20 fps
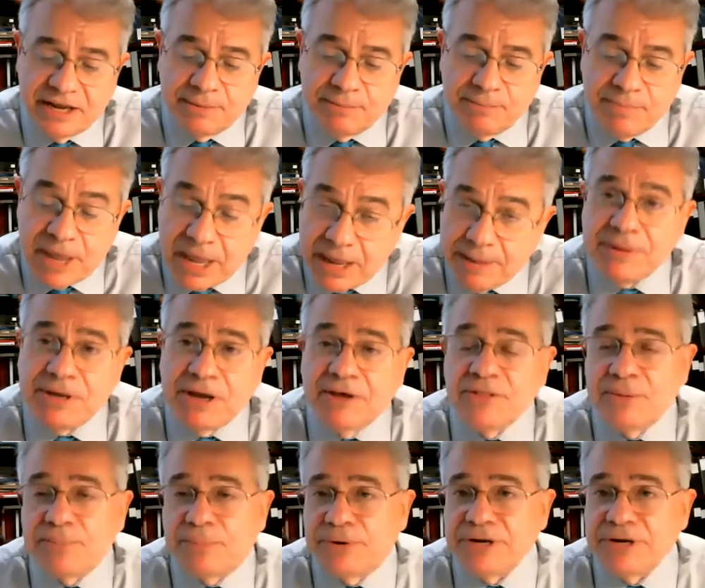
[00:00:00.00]
maybe on
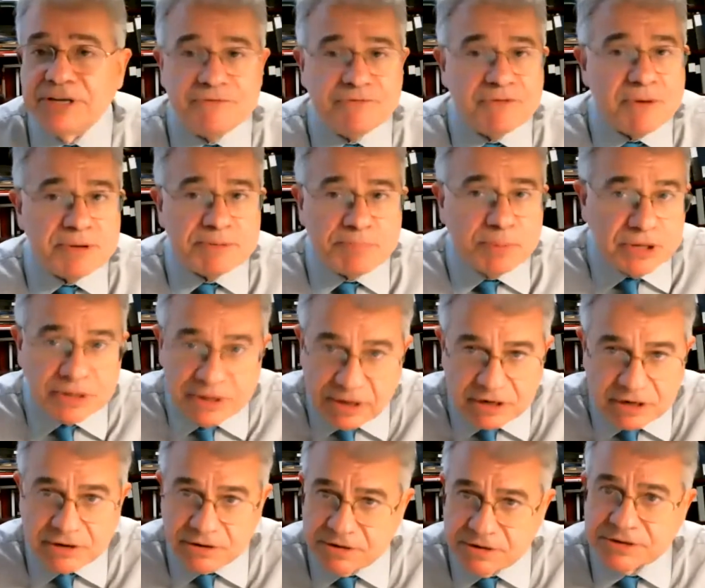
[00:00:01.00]
the brink of a
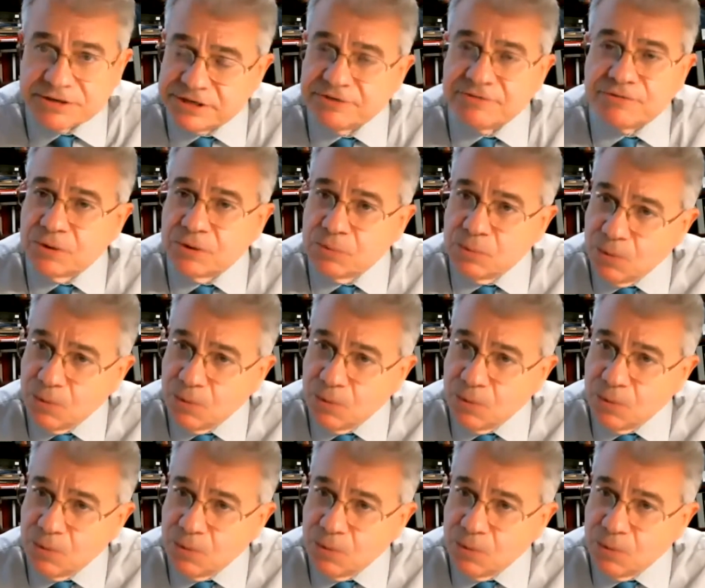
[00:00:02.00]
political civil